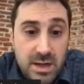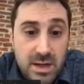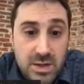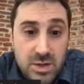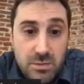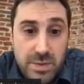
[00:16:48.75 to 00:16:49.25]

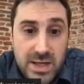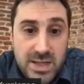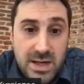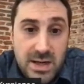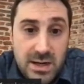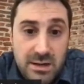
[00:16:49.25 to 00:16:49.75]
So
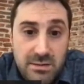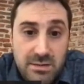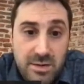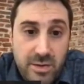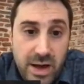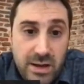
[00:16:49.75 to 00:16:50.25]
basically
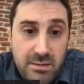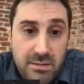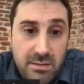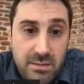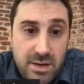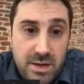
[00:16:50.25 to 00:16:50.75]

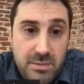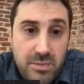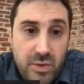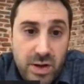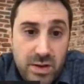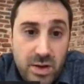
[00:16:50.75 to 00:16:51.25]
the deep
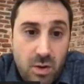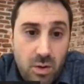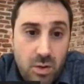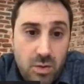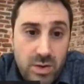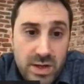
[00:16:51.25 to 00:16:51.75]
red
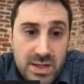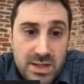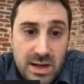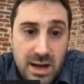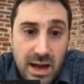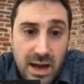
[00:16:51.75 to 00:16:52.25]
color is
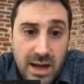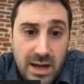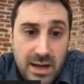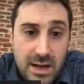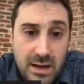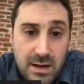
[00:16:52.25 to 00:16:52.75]
like
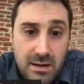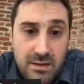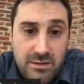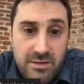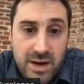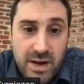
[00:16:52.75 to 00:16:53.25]
the
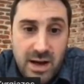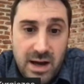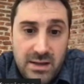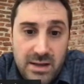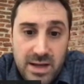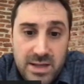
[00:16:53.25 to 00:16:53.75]
very high
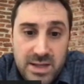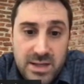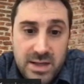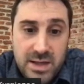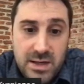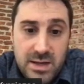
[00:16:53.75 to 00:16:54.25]

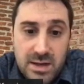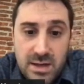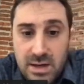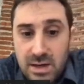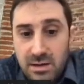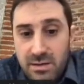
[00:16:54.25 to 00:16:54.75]
density,
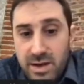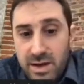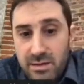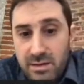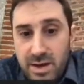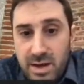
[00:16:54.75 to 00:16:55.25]
then
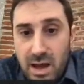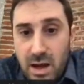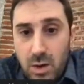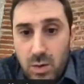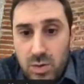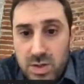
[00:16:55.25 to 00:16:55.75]
the
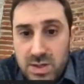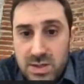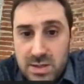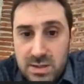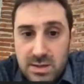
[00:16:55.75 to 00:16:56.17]
yellow is